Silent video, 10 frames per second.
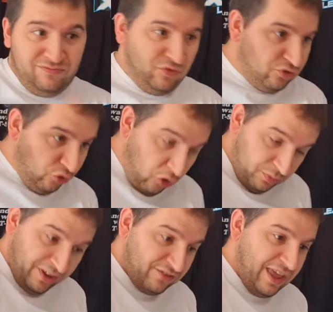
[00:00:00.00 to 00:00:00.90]
drops
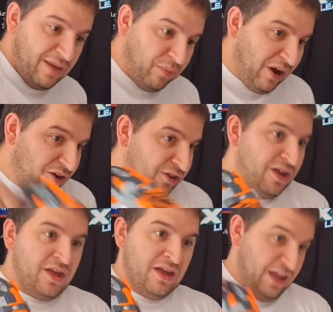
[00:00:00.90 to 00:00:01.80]
at a skate park
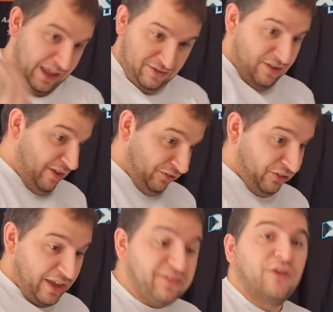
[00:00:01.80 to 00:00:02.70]
and a
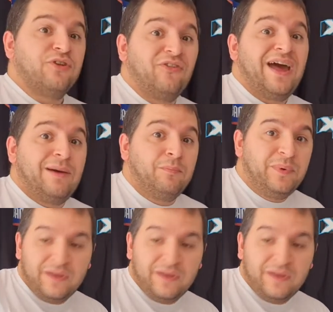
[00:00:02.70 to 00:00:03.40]
slide down the ramp,